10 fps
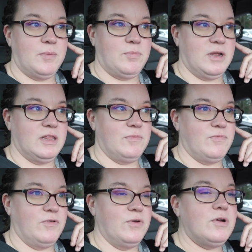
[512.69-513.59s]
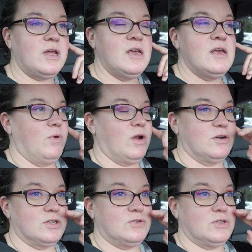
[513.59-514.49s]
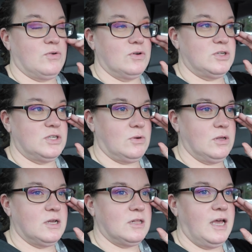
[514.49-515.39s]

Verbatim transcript: and bringing them food. What her grocery store looked